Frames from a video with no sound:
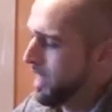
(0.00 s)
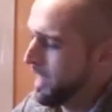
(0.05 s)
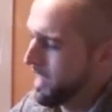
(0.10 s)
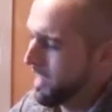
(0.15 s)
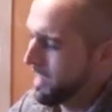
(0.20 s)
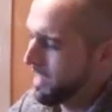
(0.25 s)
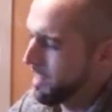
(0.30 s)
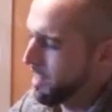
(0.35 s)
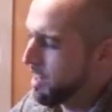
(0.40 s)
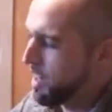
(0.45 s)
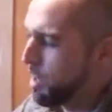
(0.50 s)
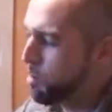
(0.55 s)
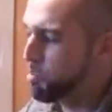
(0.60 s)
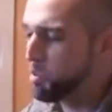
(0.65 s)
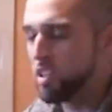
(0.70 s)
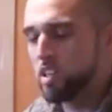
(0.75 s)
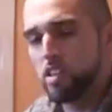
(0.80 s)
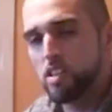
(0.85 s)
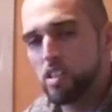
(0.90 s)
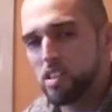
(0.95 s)
and a
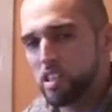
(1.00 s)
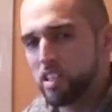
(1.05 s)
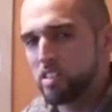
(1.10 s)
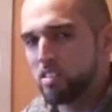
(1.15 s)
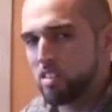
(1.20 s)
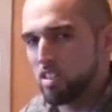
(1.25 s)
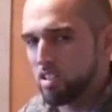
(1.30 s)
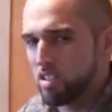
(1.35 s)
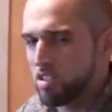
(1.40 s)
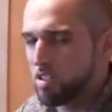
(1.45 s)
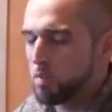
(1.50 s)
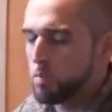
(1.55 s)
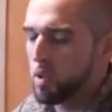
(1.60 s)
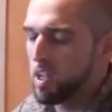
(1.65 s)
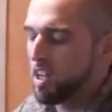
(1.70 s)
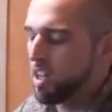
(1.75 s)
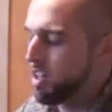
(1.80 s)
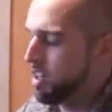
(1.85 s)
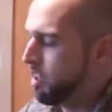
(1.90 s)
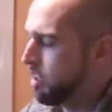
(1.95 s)
couple other things that just
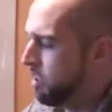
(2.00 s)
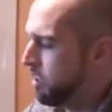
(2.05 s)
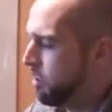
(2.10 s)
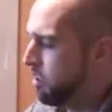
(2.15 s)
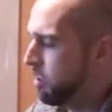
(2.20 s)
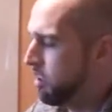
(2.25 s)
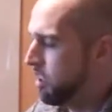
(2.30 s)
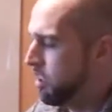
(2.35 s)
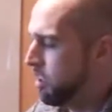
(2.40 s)
made it,